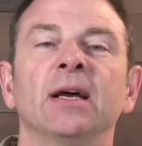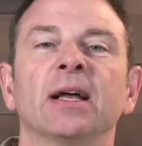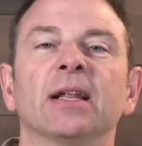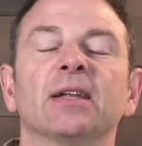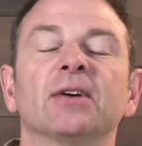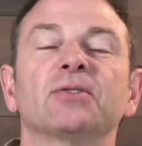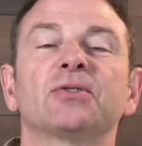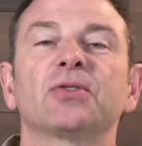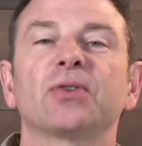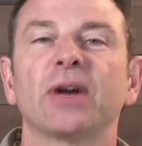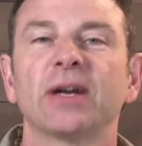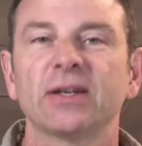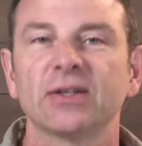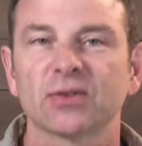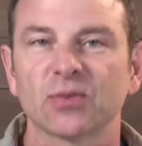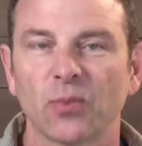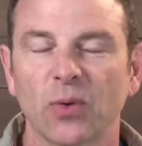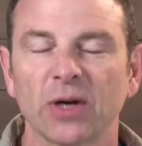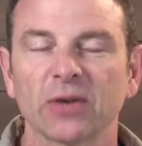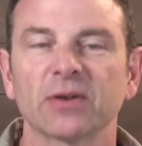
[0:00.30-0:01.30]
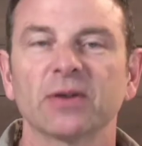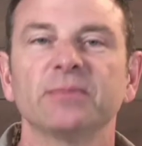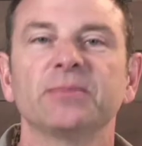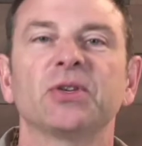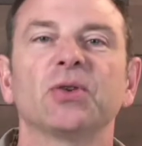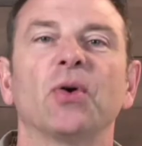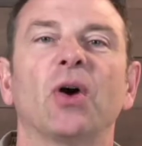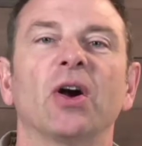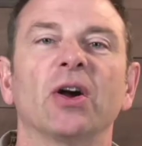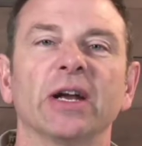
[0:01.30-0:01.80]
Hello trainers, welcome
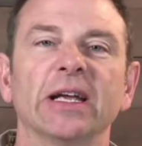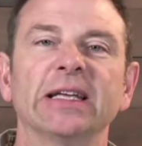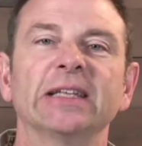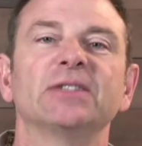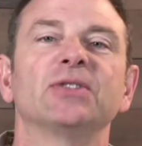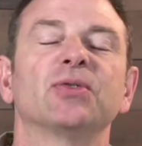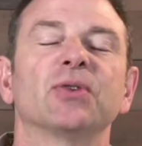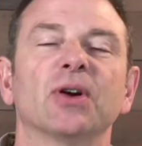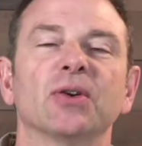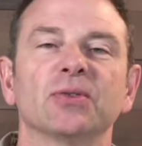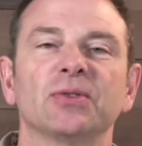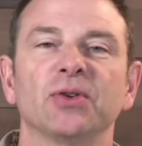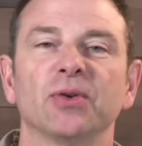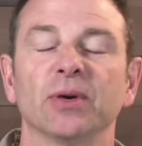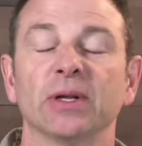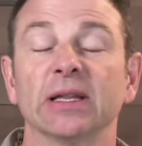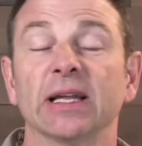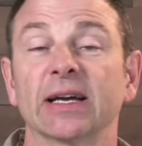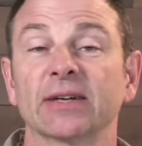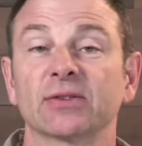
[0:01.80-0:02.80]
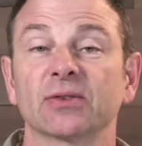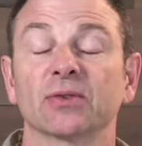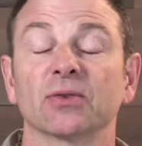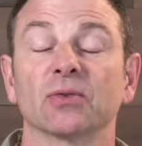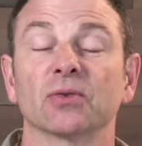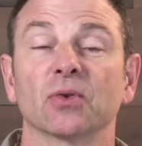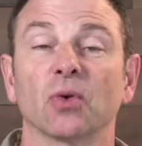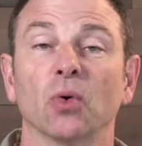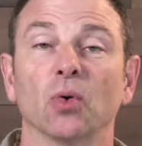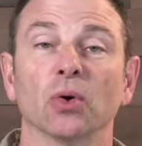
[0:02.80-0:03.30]
to our Intro to
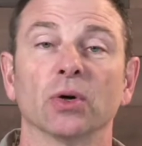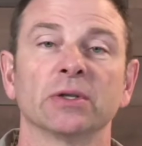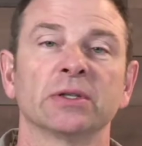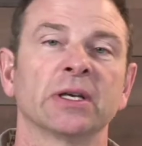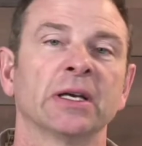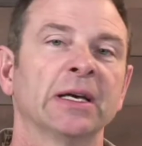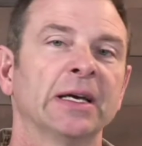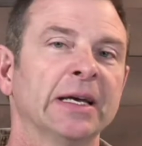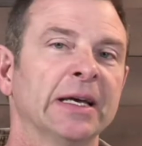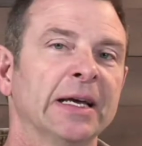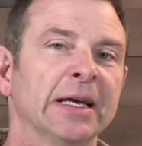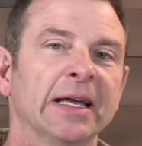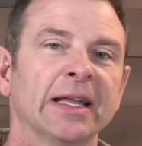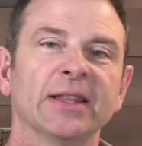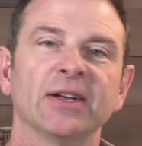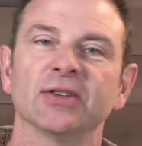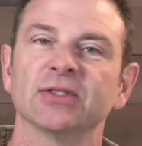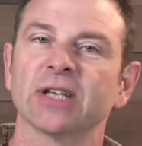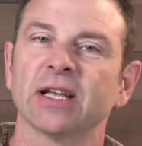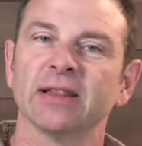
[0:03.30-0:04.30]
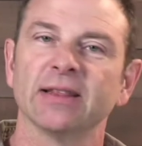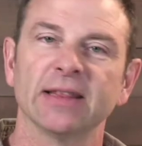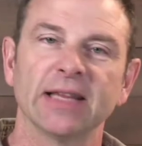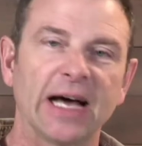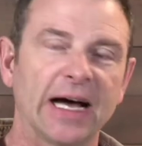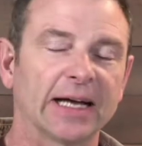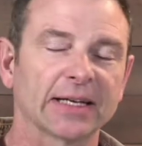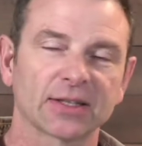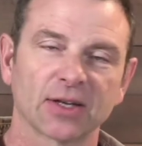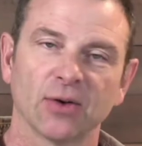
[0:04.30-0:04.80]
Electrical course. There's a
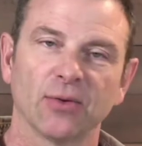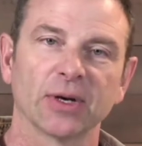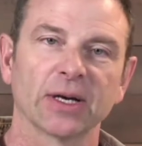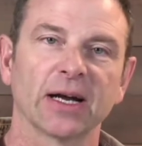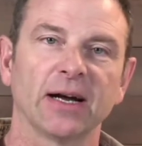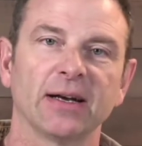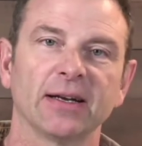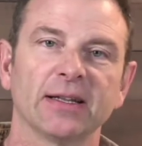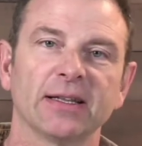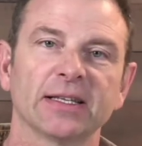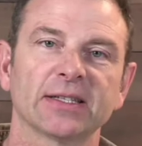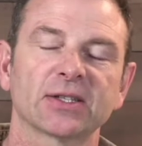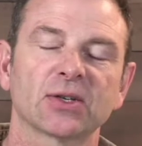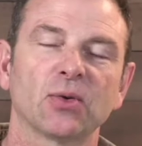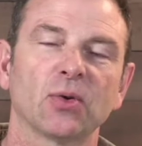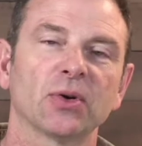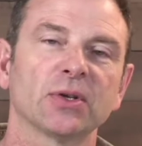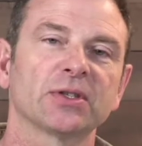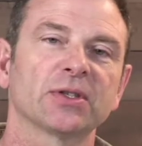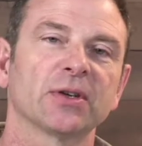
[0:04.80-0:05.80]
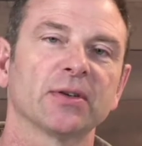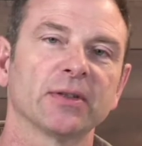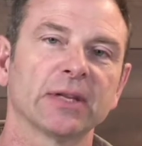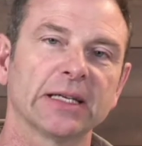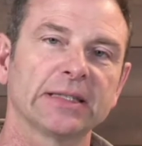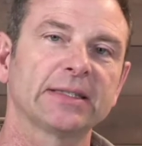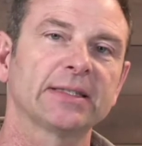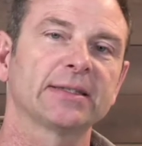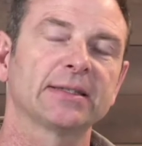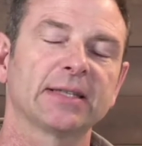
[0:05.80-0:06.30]
lot going on in this course, so
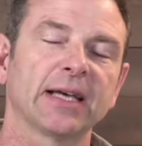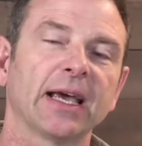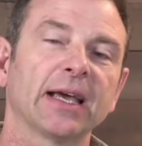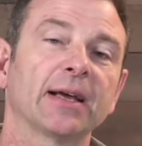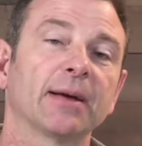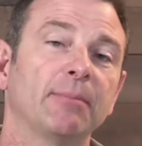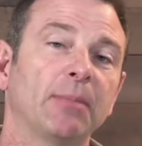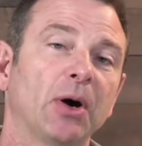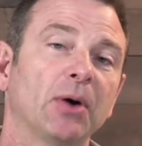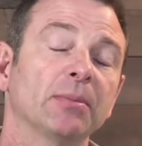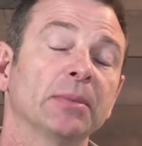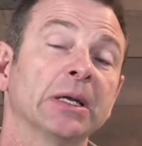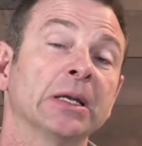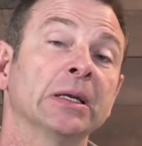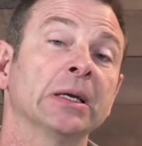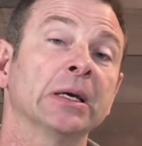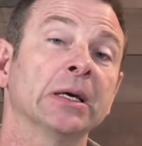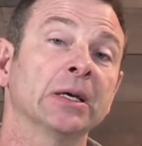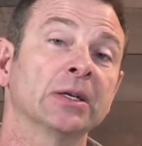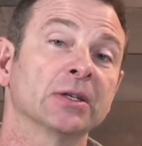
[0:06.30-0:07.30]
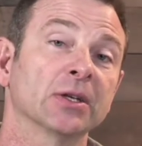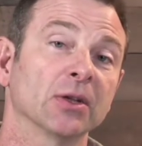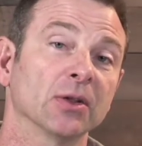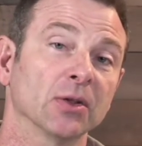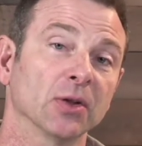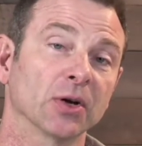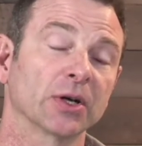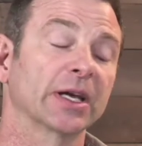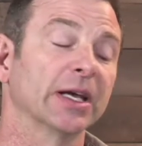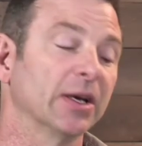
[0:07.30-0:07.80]
let's take a moment to
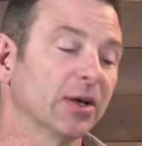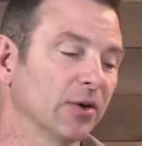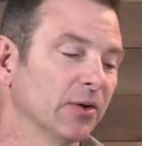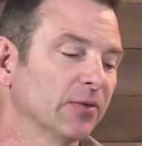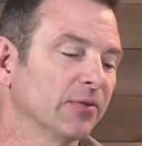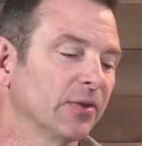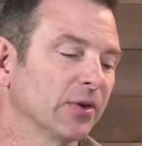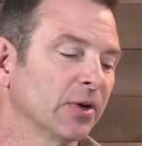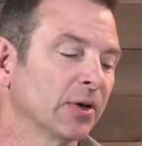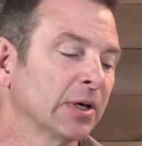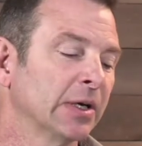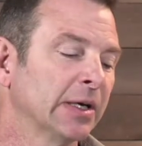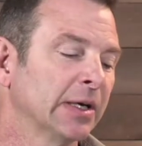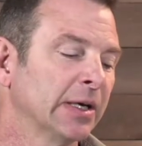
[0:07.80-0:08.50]
look it over.